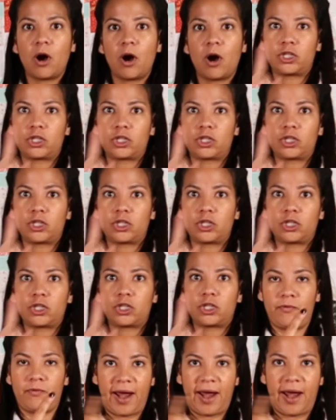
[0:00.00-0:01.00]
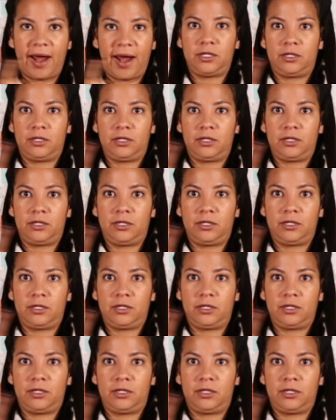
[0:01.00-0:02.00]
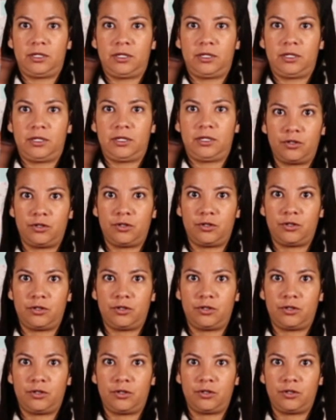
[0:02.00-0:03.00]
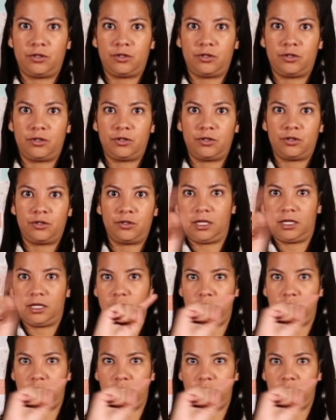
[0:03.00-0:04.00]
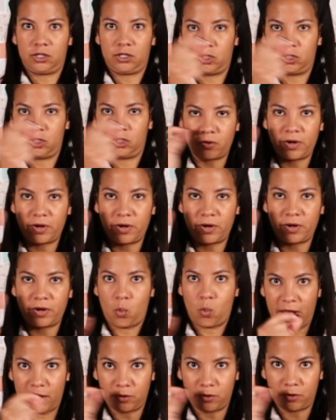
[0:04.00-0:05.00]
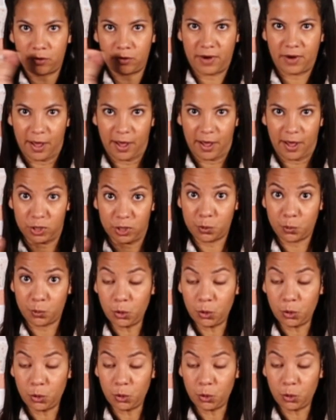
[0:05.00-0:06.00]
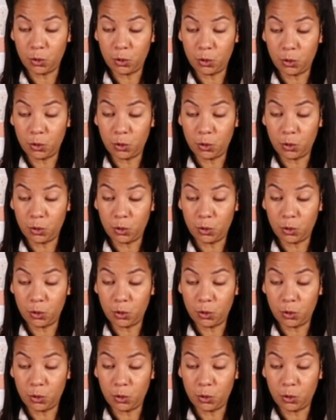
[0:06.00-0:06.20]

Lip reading: are straight wrapped, so there's no crossing. It's just straight wound around the spool.